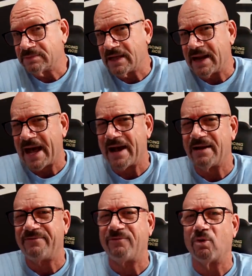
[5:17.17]
then how
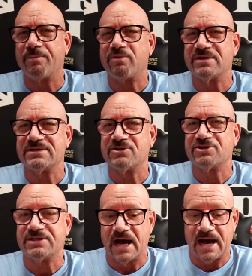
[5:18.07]
did four
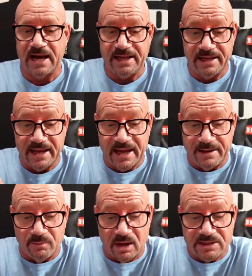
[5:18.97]
prisoners die?
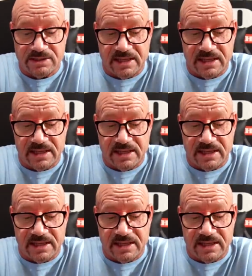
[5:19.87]
And watch